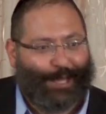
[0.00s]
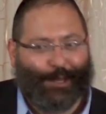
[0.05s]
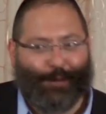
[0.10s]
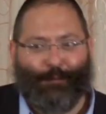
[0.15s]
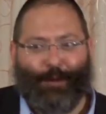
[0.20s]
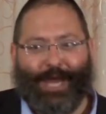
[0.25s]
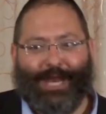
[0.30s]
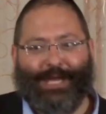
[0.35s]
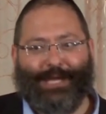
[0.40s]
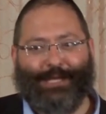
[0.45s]
The
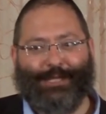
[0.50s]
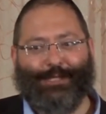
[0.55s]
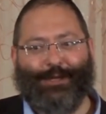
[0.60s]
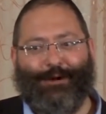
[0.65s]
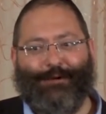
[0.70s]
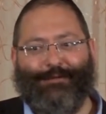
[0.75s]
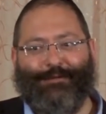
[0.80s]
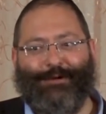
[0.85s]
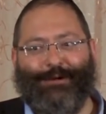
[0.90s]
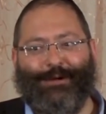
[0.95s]
wedding is
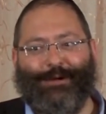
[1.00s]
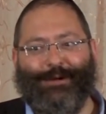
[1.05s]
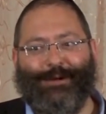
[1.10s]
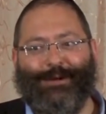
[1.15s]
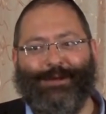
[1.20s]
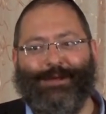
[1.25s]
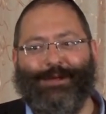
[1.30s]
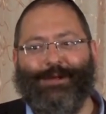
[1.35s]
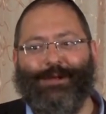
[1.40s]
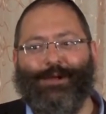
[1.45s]
over.
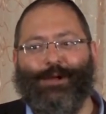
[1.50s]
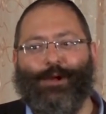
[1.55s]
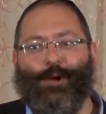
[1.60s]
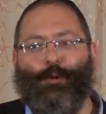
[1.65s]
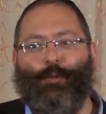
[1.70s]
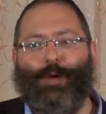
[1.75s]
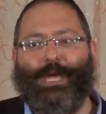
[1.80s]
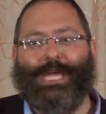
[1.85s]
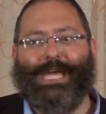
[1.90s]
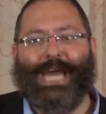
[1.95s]

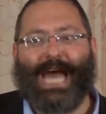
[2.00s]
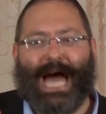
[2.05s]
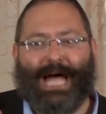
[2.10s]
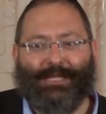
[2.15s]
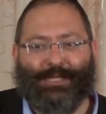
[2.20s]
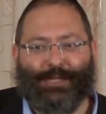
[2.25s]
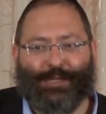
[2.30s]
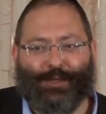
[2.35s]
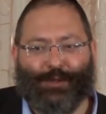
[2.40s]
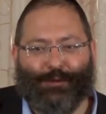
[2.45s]
We
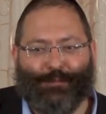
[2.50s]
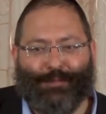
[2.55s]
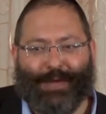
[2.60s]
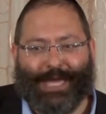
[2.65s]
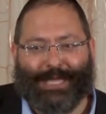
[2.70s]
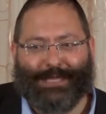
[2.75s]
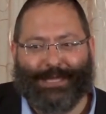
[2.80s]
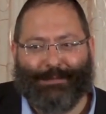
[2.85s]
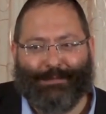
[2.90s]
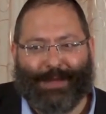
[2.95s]

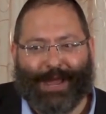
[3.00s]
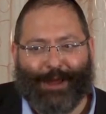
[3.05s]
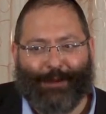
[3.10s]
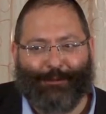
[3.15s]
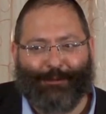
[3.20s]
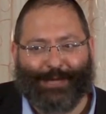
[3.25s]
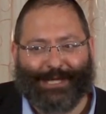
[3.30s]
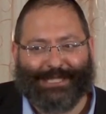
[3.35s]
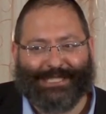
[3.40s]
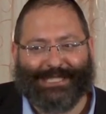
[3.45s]
consummate the
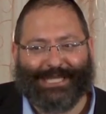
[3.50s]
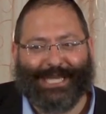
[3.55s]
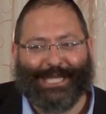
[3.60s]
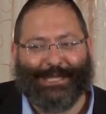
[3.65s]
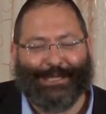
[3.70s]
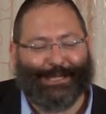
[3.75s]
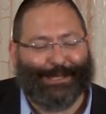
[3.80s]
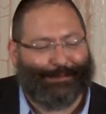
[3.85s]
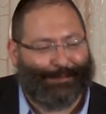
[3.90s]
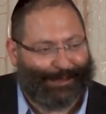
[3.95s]
marriage,
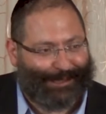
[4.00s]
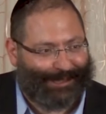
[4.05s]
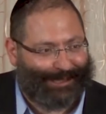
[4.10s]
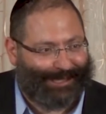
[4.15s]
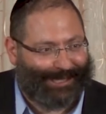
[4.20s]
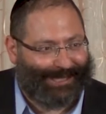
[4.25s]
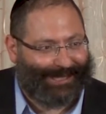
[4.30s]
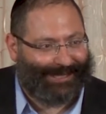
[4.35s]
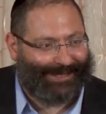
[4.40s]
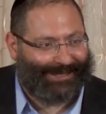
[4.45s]

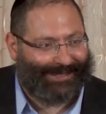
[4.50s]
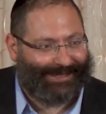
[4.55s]
intimacy.